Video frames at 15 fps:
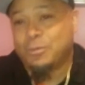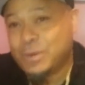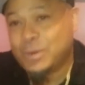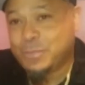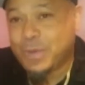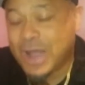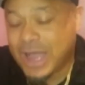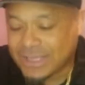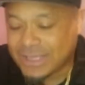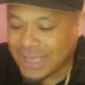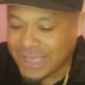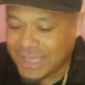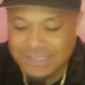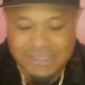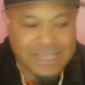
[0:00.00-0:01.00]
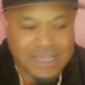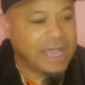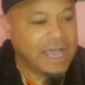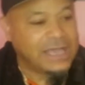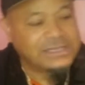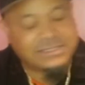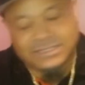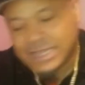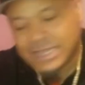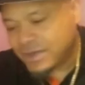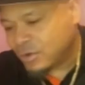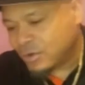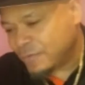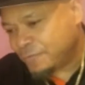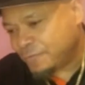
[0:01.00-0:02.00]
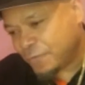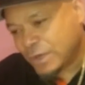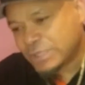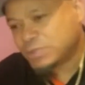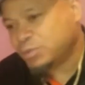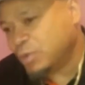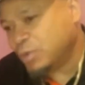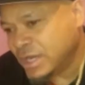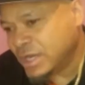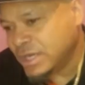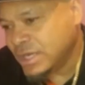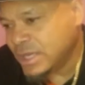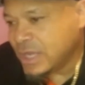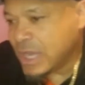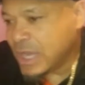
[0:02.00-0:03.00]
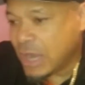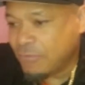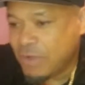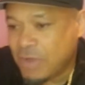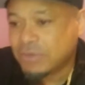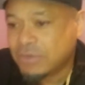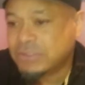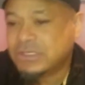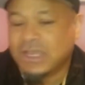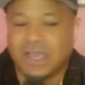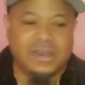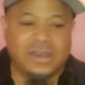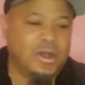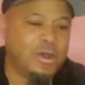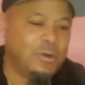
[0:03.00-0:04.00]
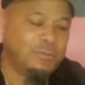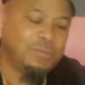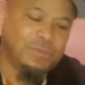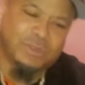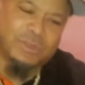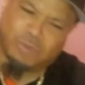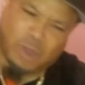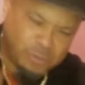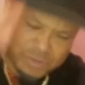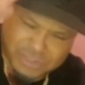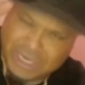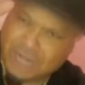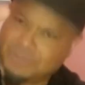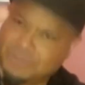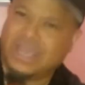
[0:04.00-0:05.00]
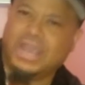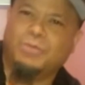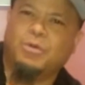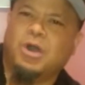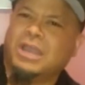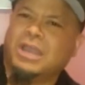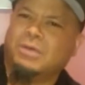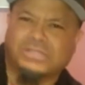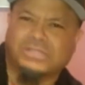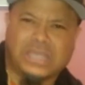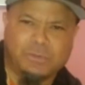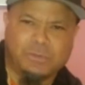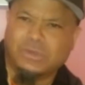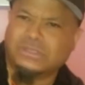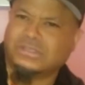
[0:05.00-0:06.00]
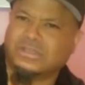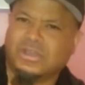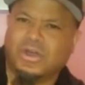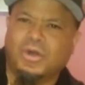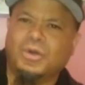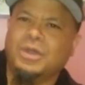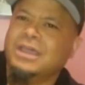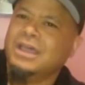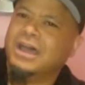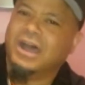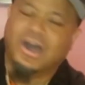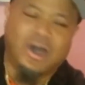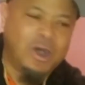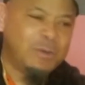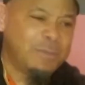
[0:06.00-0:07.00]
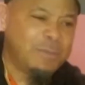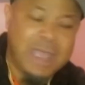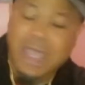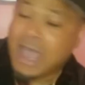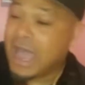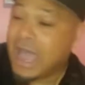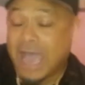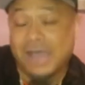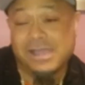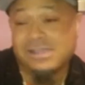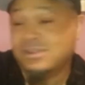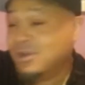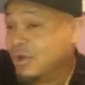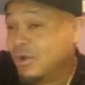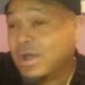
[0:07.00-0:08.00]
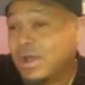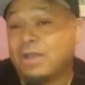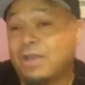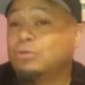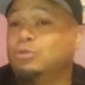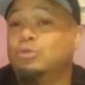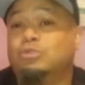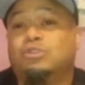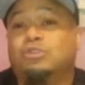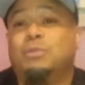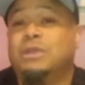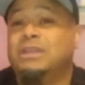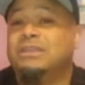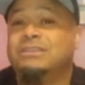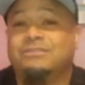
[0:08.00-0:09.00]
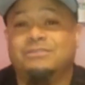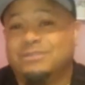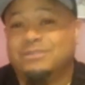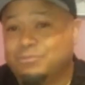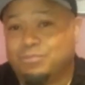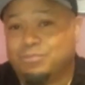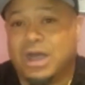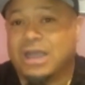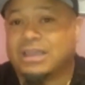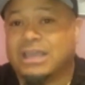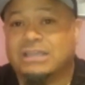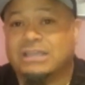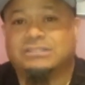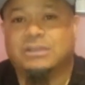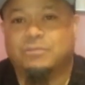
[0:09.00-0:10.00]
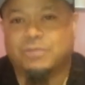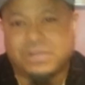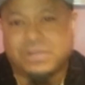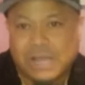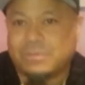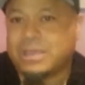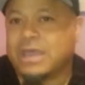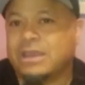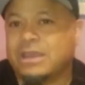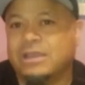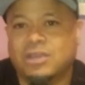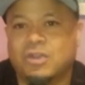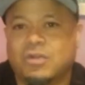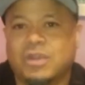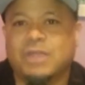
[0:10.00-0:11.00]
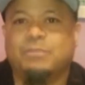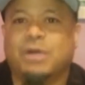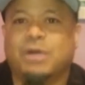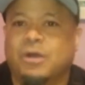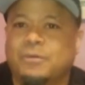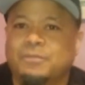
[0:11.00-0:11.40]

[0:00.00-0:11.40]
a podcast. I said it on the first one I've ever done. Well, shout out to AWOL. That was a couple of weeks ago. I don't do too many podcast stuff because I'm kind of leery about